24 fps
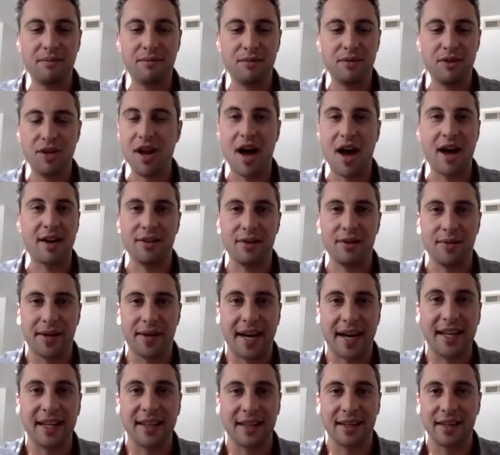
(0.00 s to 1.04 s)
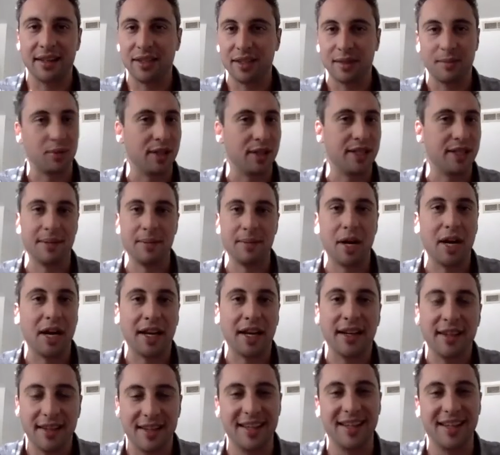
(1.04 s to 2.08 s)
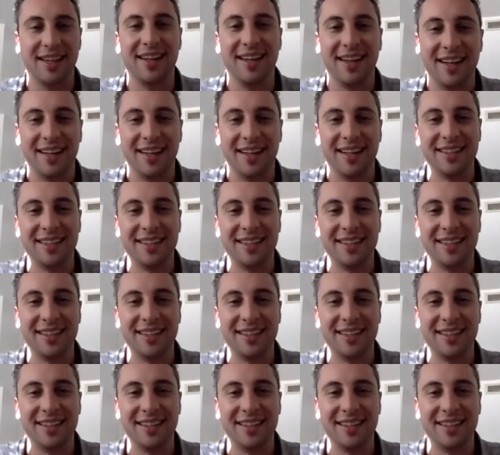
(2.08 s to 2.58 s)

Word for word: not doing anything, just printing mm-hmm. money.